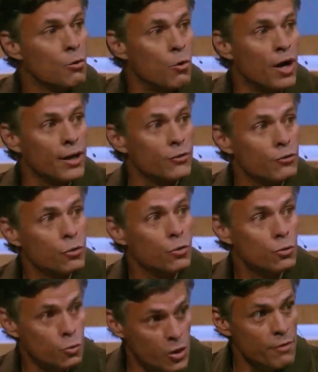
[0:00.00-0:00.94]
ways
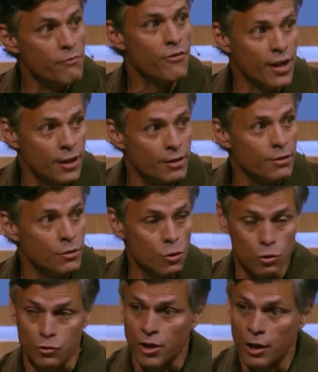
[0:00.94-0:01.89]
to reinvent
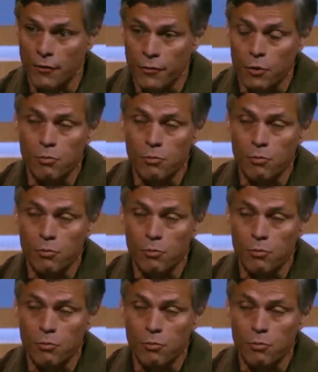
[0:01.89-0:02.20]
yourself,